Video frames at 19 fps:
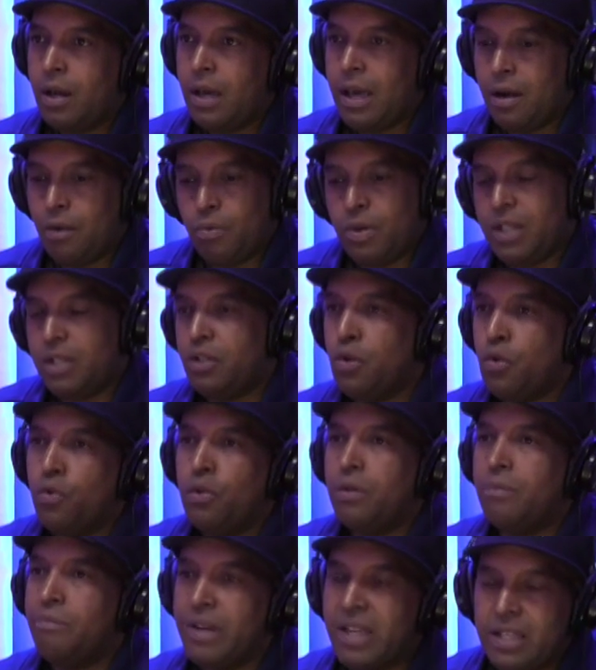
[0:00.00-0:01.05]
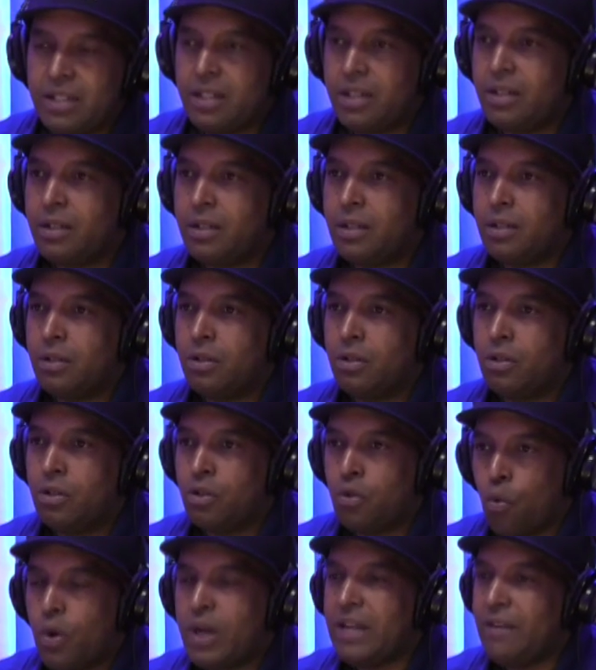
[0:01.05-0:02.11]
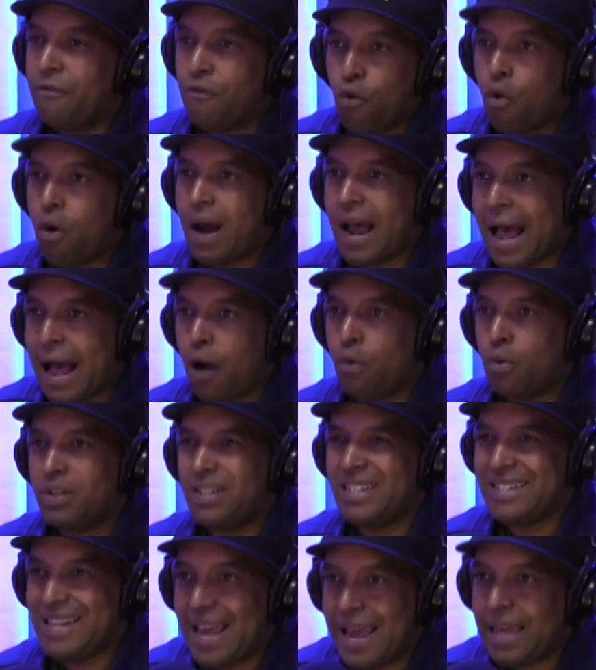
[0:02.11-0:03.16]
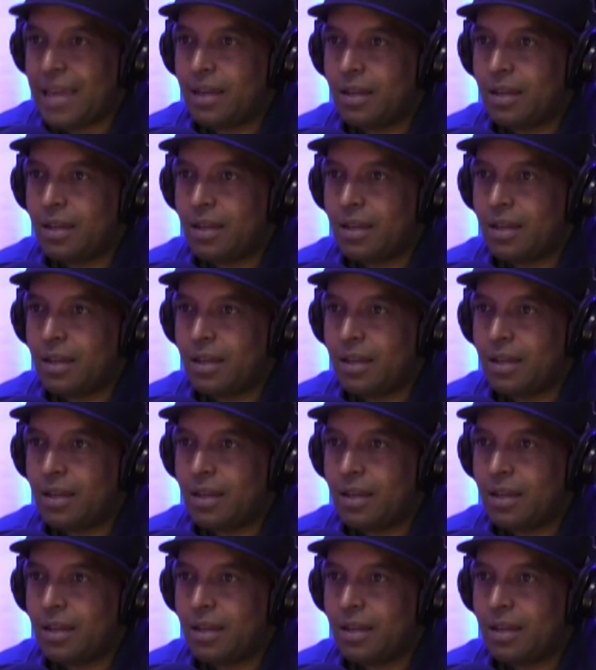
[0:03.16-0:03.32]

And yeah. we do the business 24 hours a day.